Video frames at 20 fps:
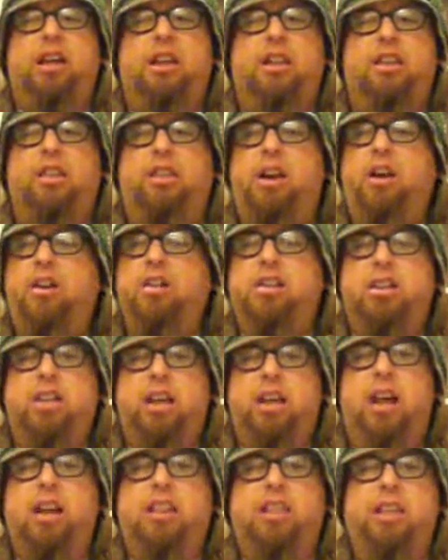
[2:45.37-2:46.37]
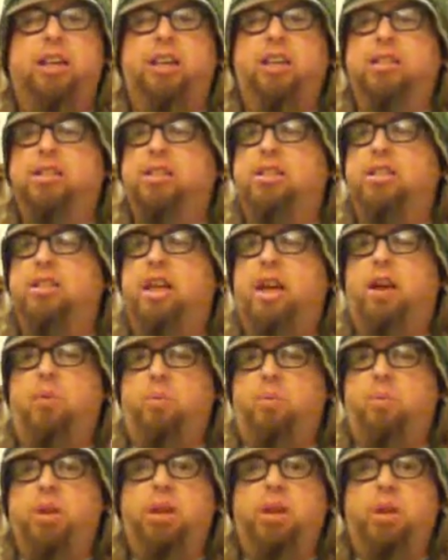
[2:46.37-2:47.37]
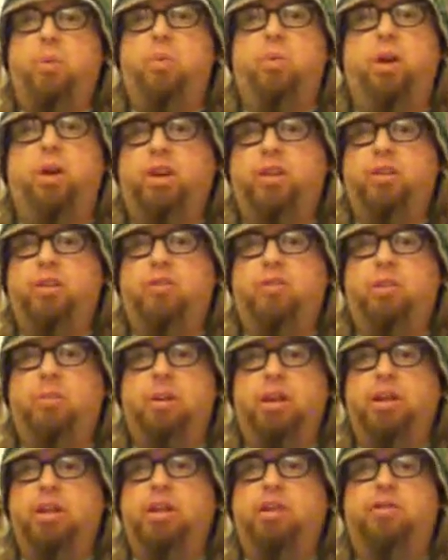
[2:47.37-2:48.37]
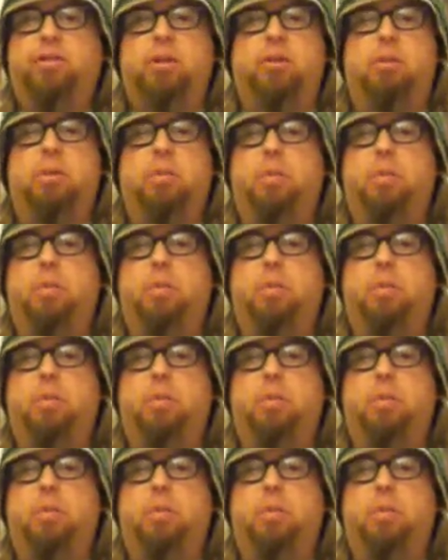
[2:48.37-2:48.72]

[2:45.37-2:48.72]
There's a lot of things that really worked for me in this film.